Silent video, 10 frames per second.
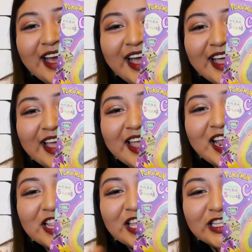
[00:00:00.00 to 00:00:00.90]

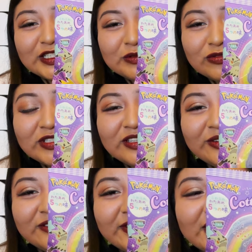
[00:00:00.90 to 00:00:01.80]
I thought this was really
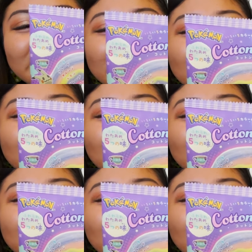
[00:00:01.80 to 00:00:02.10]
cool for her.